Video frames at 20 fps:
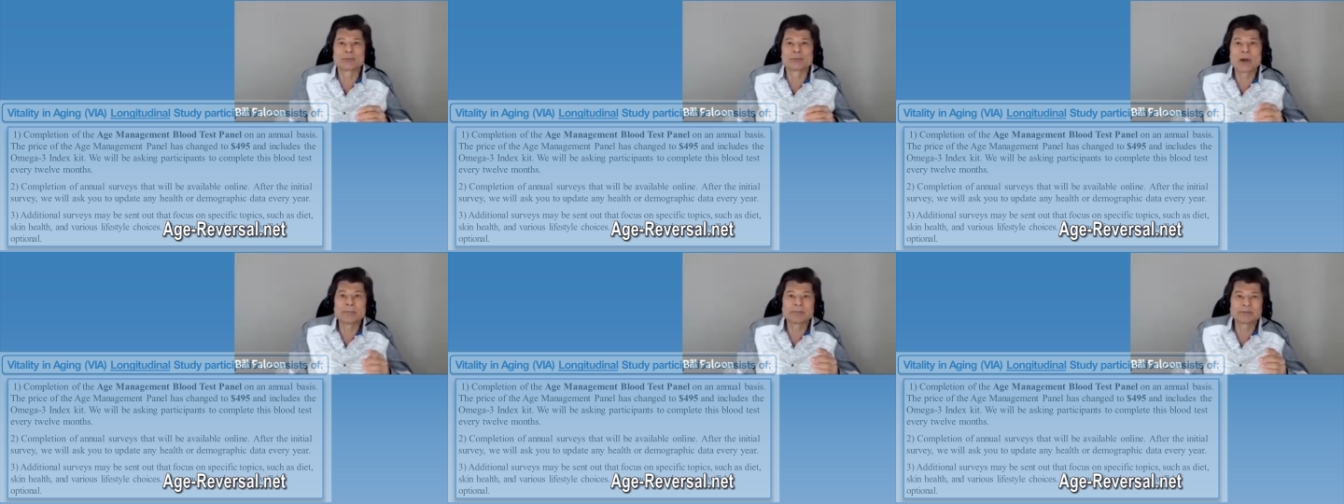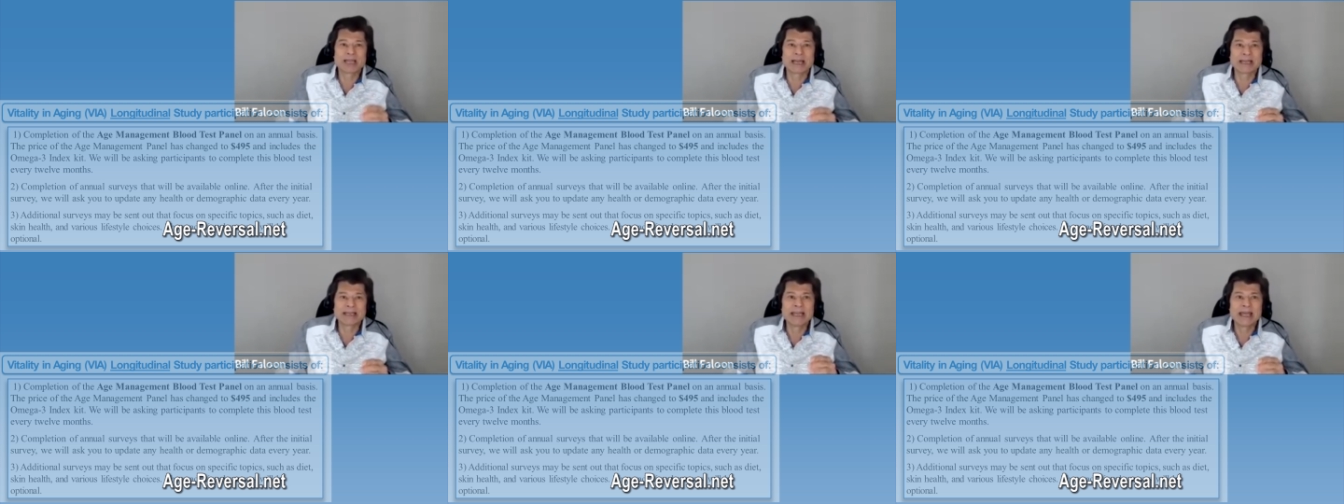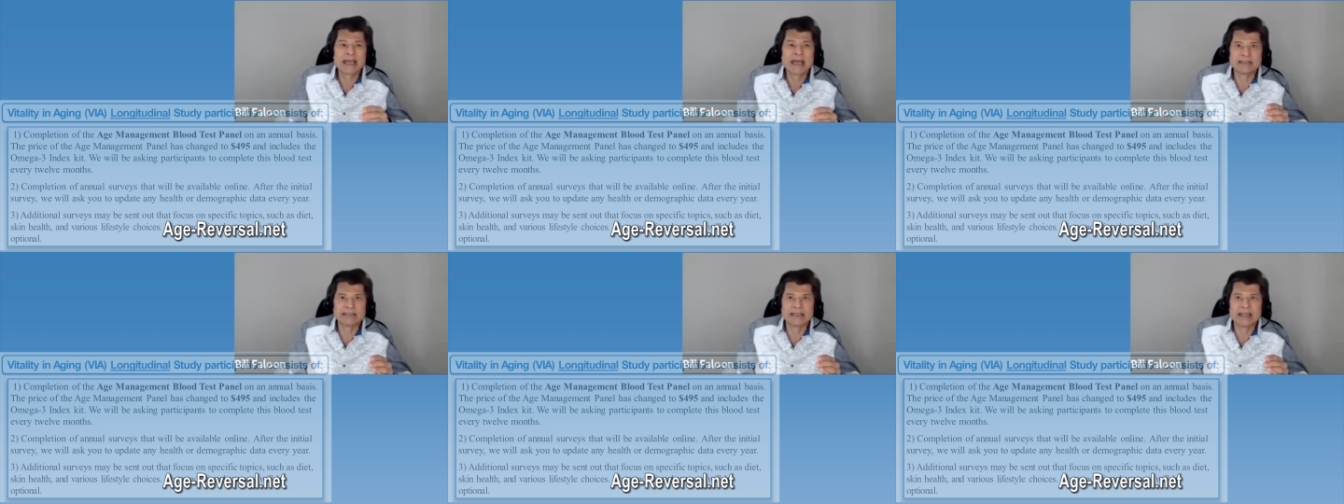website
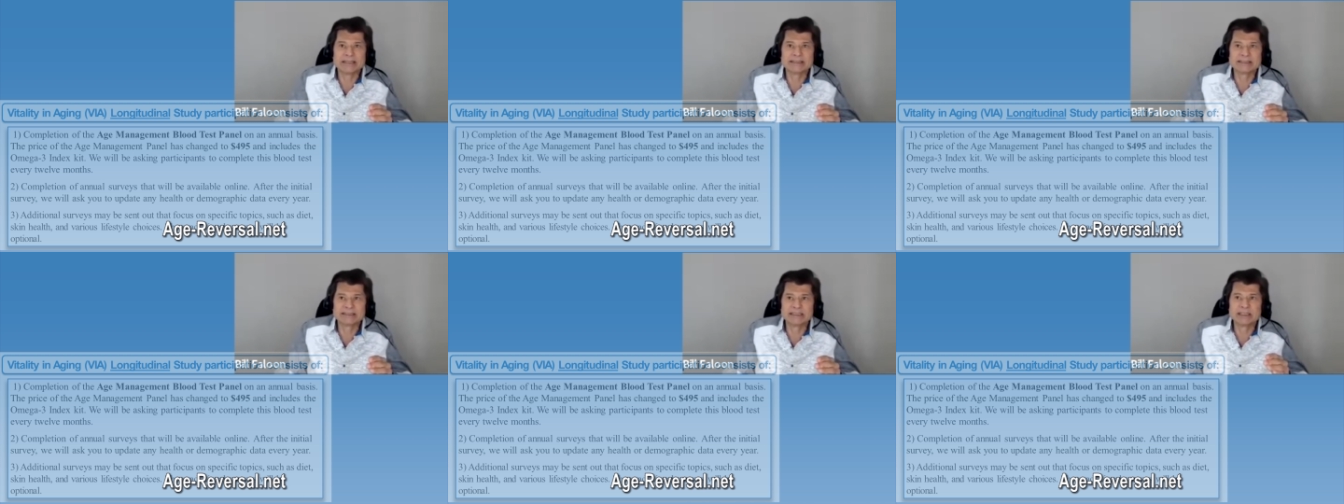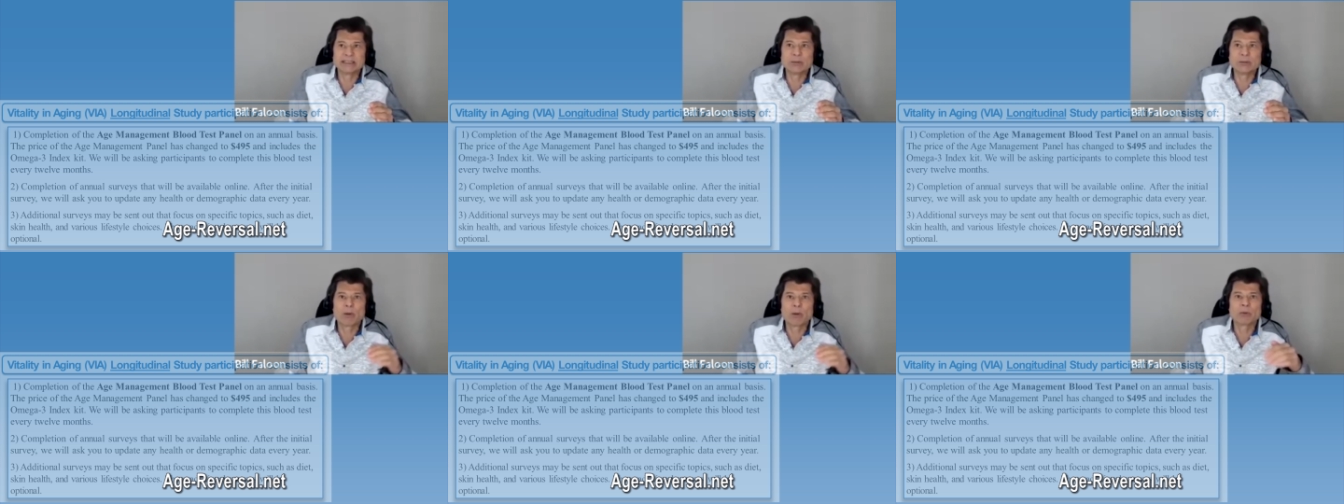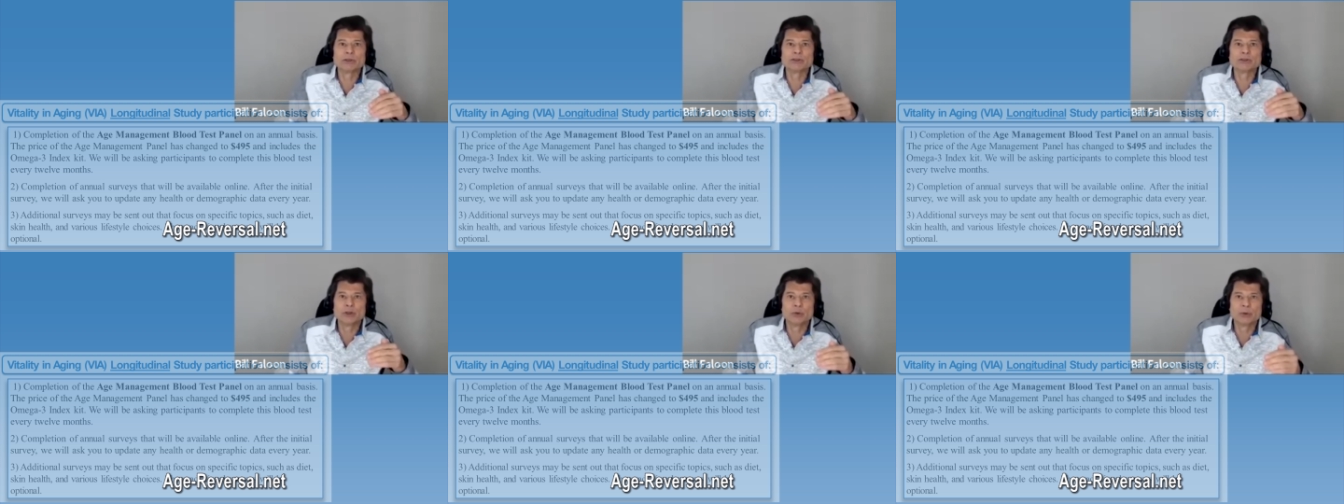and see what
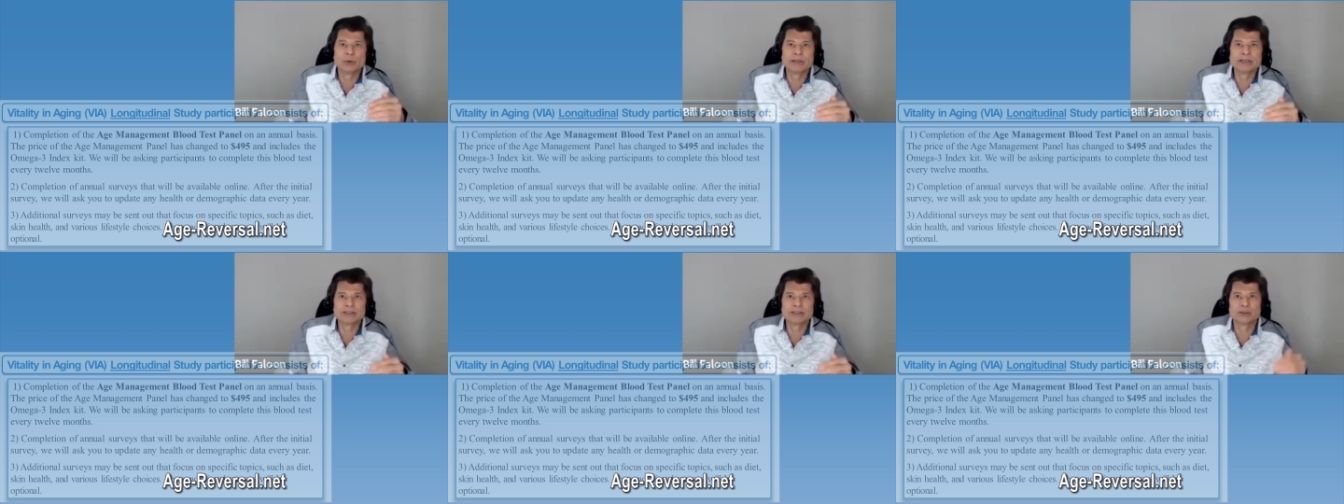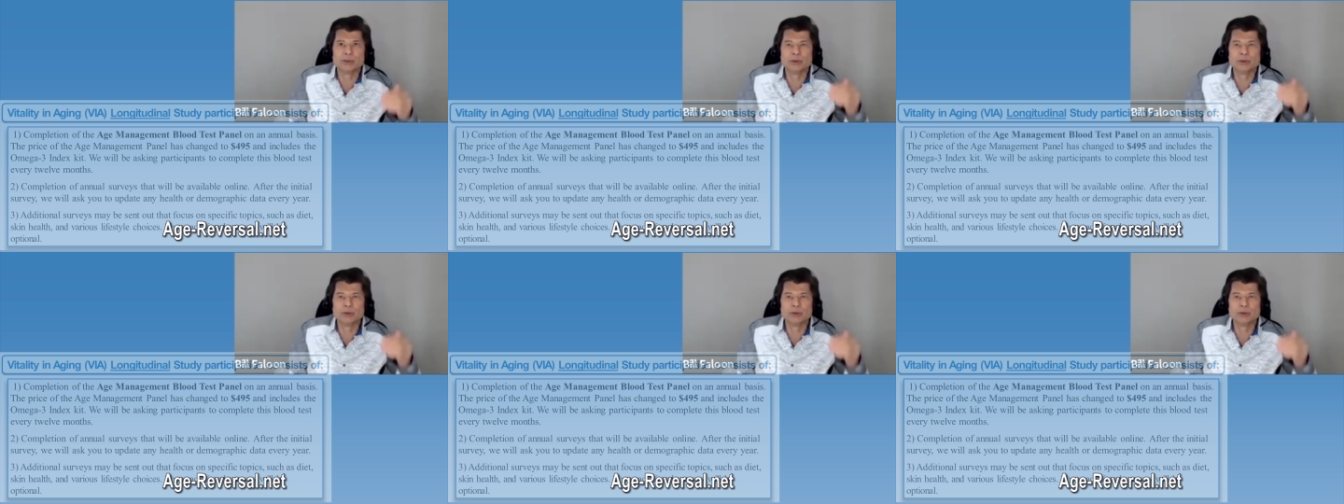we're doing to